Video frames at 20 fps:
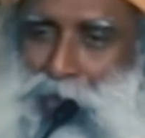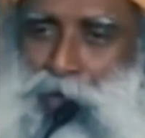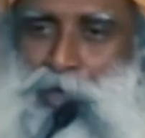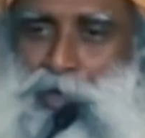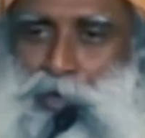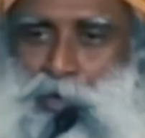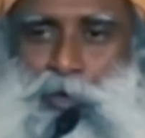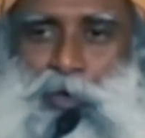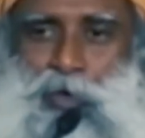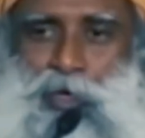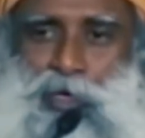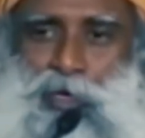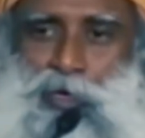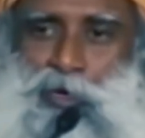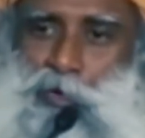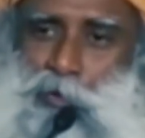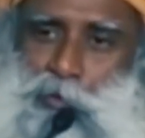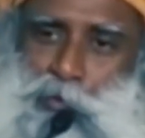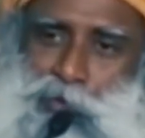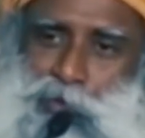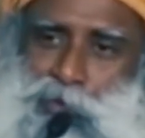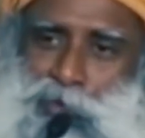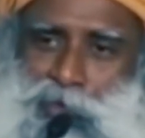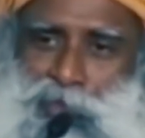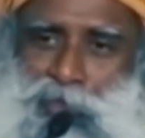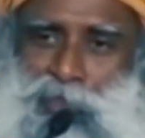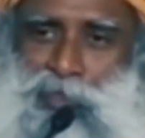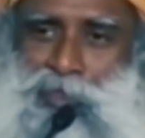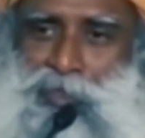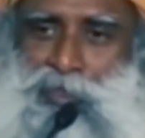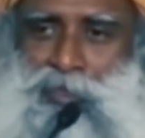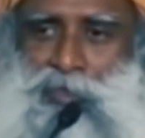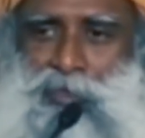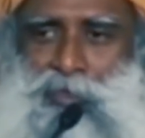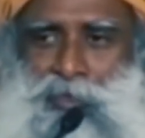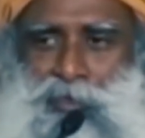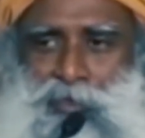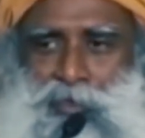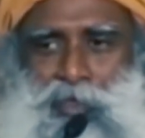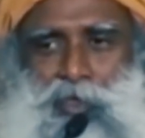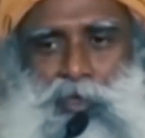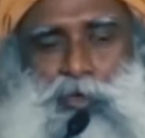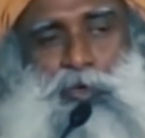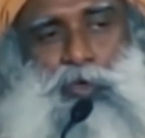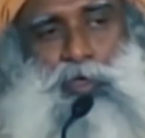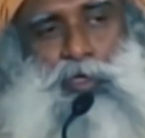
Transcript: a yogi or a Buddha. They